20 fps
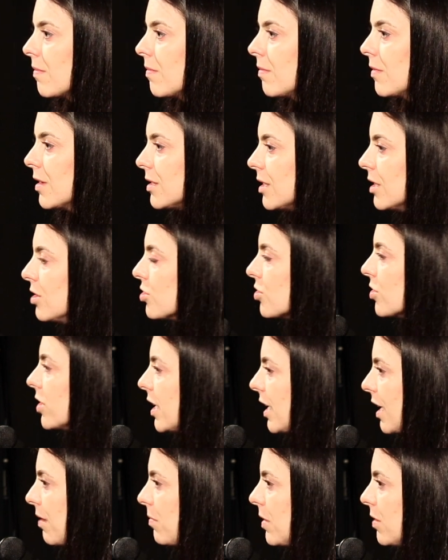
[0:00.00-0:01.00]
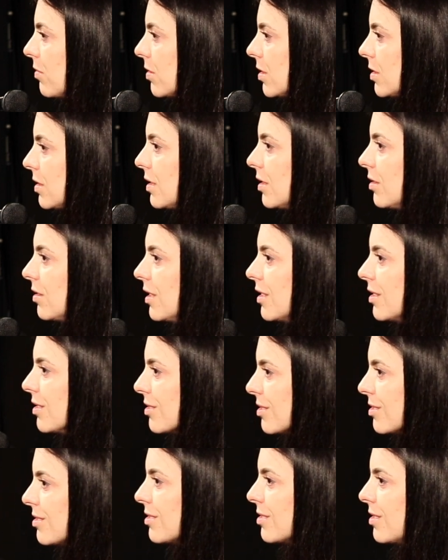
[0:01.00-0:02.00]
This injury gave me
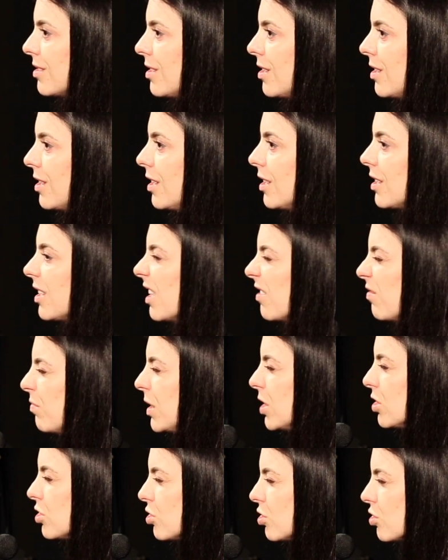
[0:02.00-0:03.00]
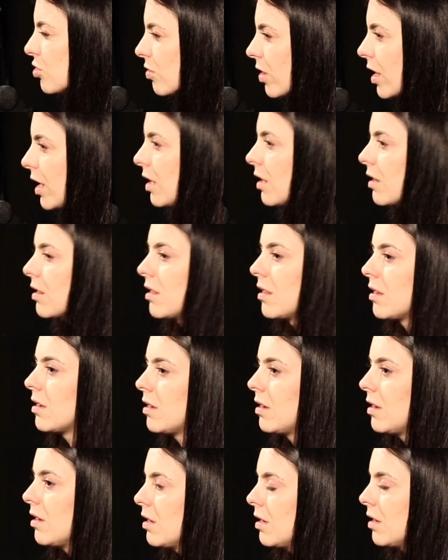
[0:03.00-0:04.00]
resilience. It gave me strength.
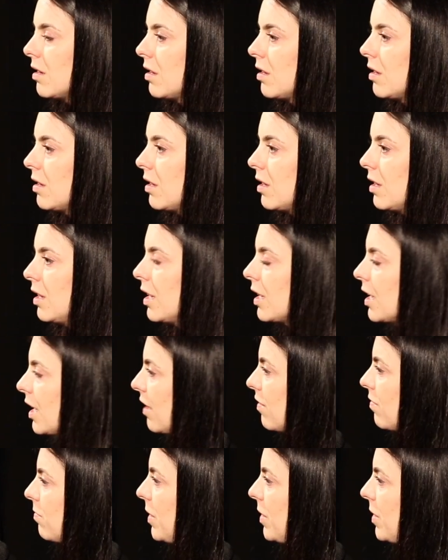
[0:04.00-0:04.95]
It gave